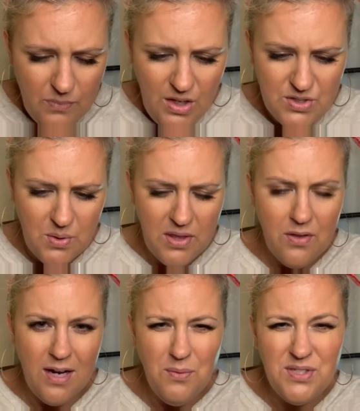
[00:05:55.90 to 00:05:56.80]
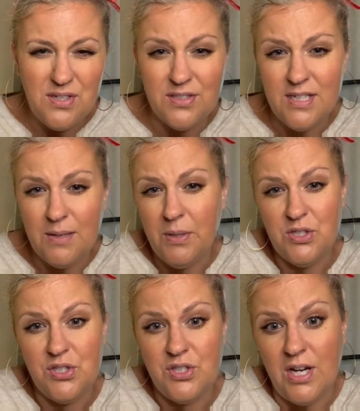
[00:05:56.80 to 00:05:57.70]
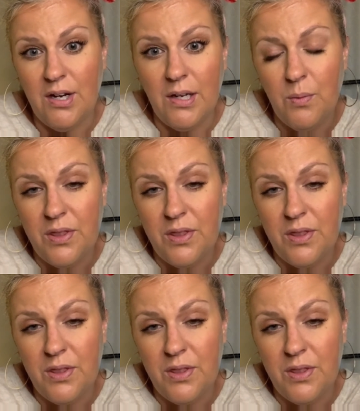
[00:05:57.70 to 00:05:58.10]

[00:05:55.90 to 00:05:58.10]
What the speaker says: So I thought I would start today by just sharing with